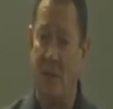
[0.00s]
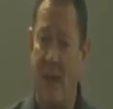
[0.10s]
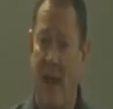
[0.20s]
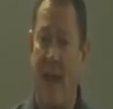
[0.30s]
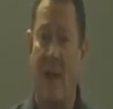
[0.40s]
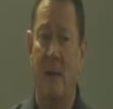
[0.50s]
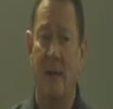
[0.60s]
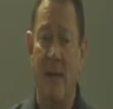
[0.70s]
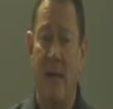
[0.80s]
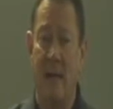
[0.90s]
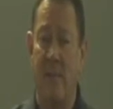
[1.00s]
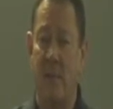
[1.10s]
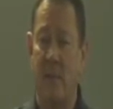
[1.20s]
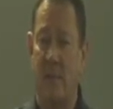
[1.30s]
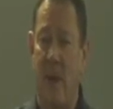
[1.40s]
of my health and
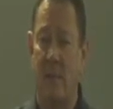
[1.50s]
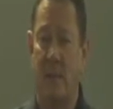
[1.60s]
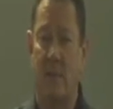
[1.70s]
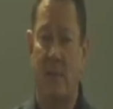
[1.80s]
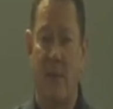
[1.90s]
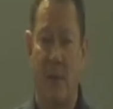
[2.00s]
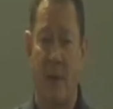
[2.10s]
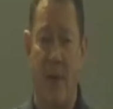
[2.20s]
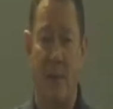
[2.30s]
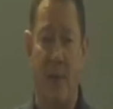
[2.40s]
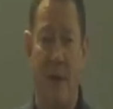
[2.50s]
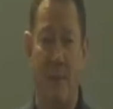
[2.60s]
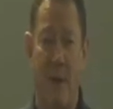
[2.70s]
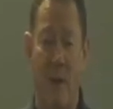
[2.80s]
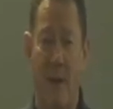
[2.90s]
be responsible for the direction
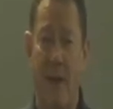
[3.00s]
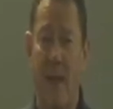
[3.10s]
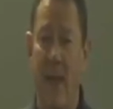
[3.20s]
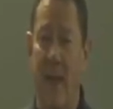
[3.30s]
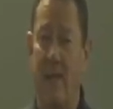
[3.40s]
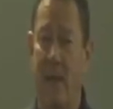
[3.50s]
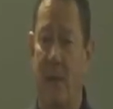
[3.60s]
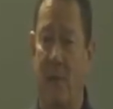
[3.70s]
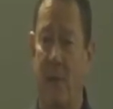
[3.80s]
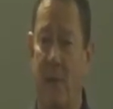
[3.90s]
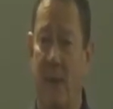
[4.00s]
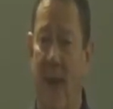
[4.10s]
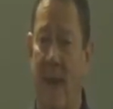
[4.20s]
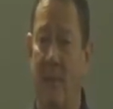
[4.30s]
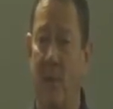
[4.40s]
I'm going and make sure that I